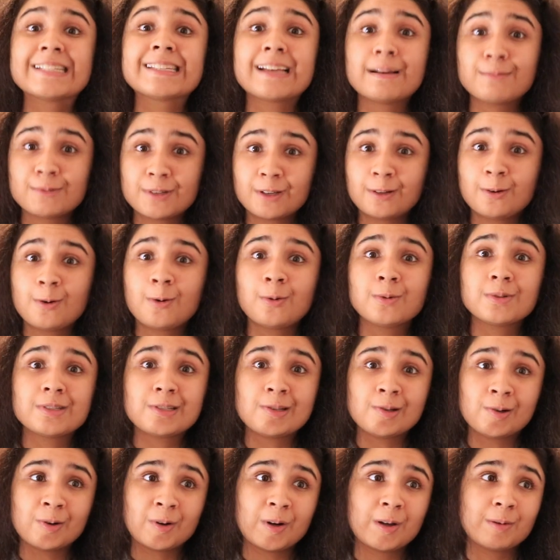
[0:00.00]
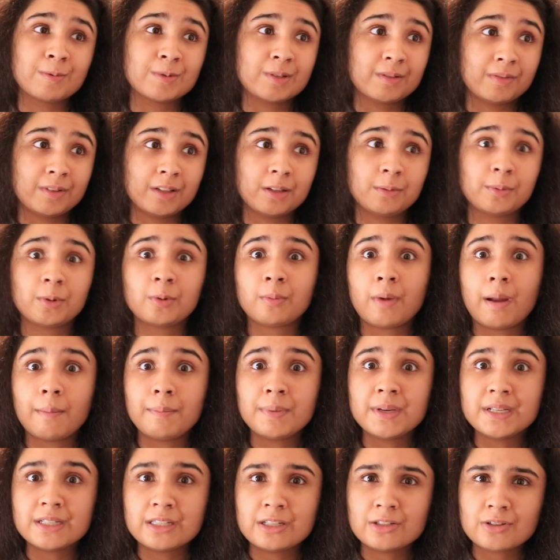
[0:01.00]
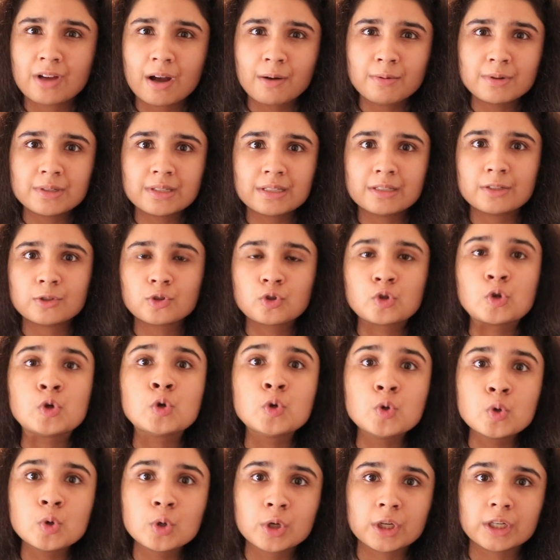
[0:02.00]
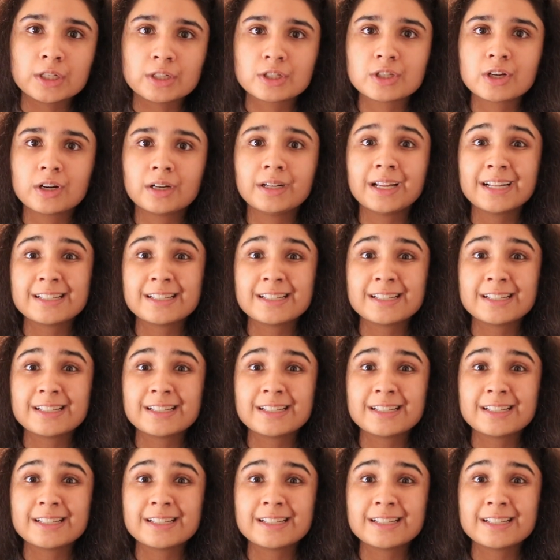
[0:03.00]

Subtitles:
Samsung Notes, it was available on my PC, so I wasn't too concerned.